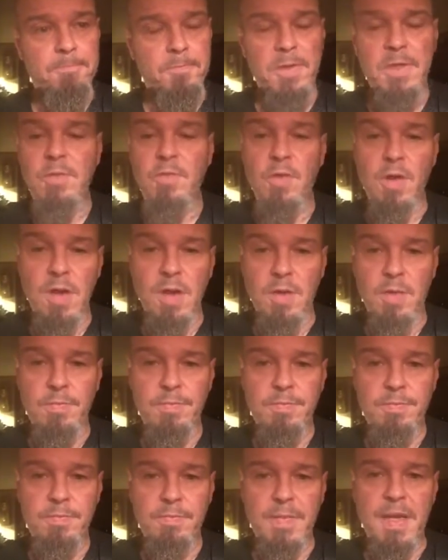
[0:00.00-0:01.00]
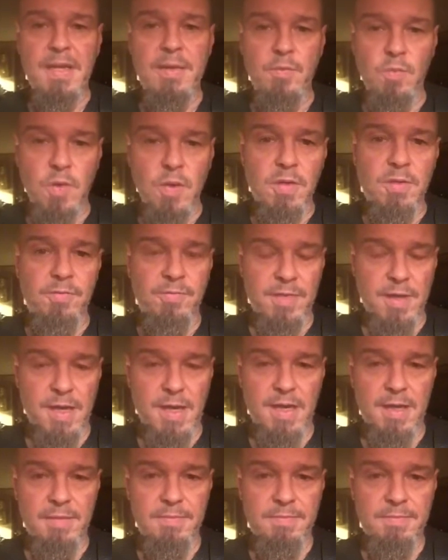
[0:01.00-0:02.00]
We grow by the word of
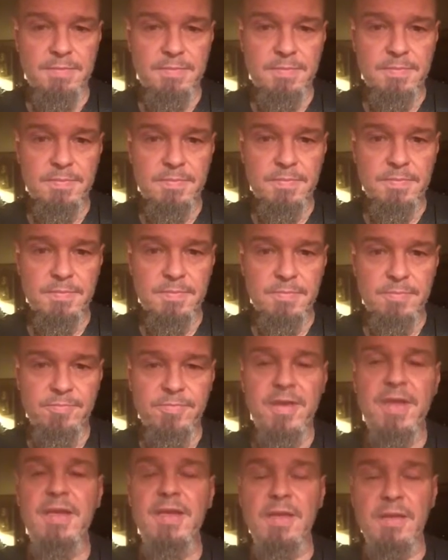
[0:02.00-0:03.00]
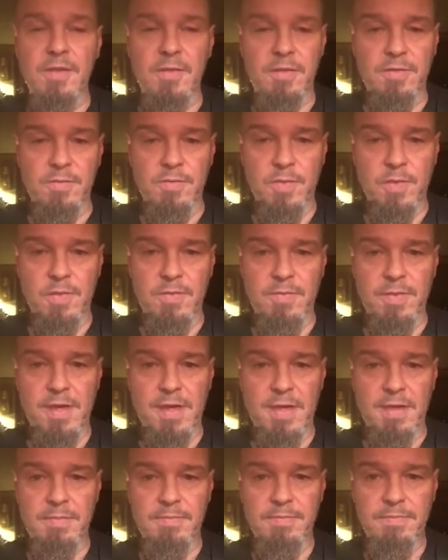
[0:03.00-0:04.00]
God, feeding on the word of
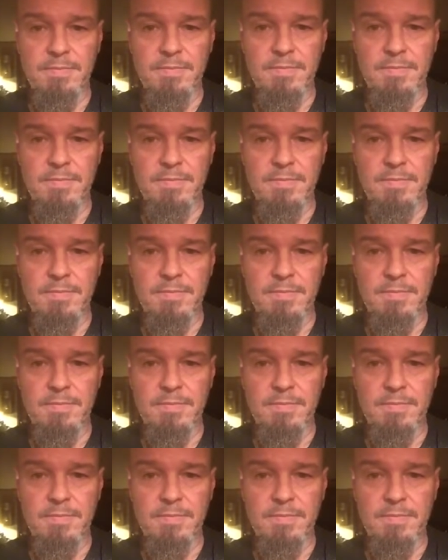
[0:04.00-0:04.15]
God